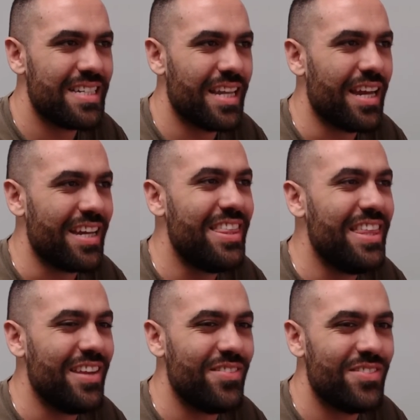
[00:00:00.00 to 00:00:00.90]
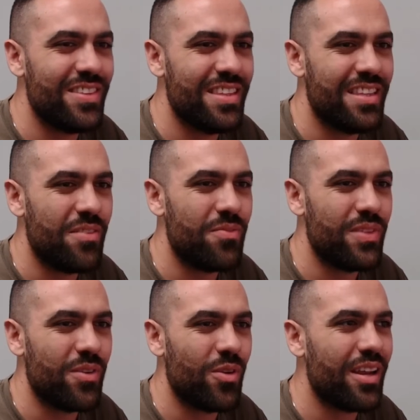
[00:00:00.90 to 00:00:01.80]
Yeah, they
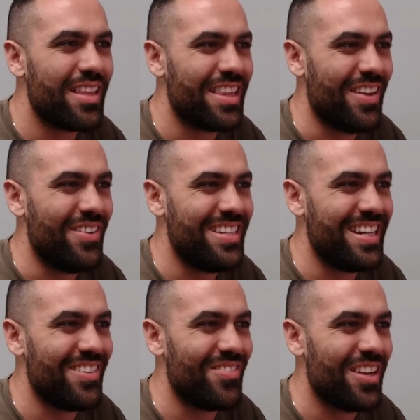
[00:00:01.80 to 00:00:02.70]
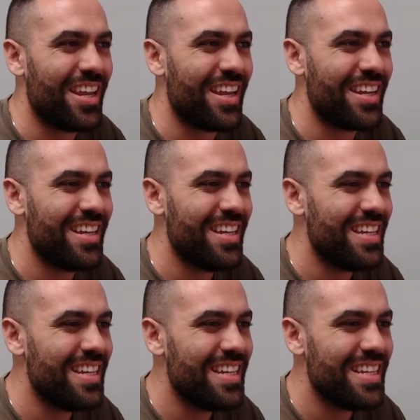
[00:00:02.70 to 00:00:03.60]
did a rigging.
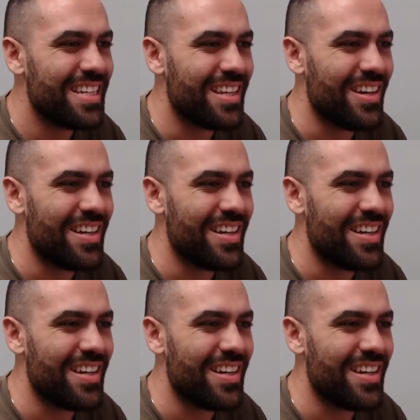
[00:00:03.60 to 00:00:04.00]
God.